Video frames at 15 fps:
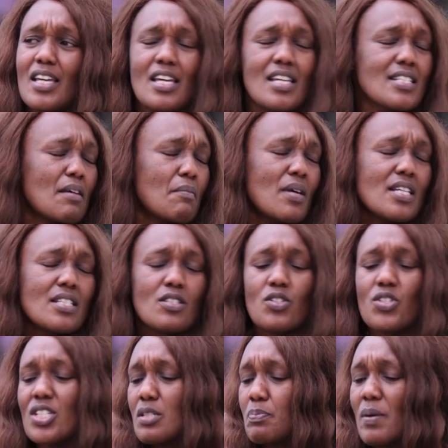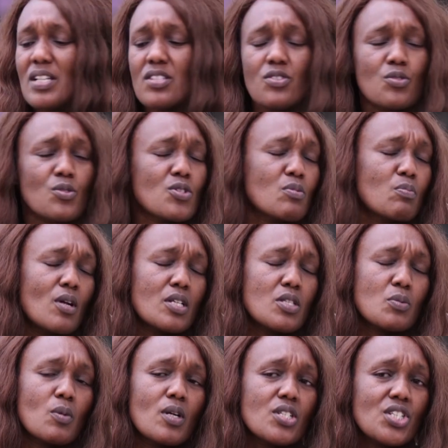He's amazing. You just pass through small
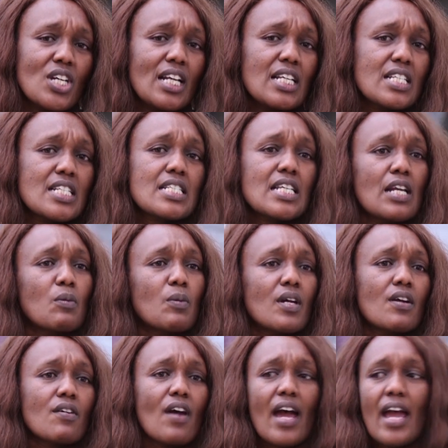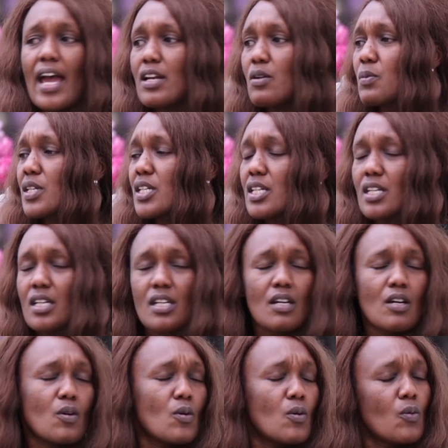challenges and we cry and we
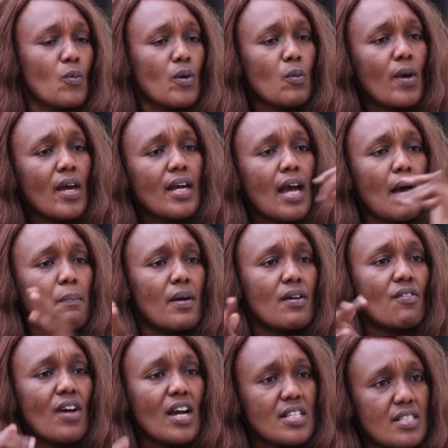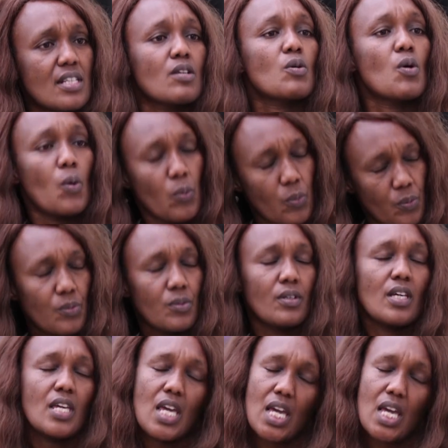wake up and rise and go. Yes.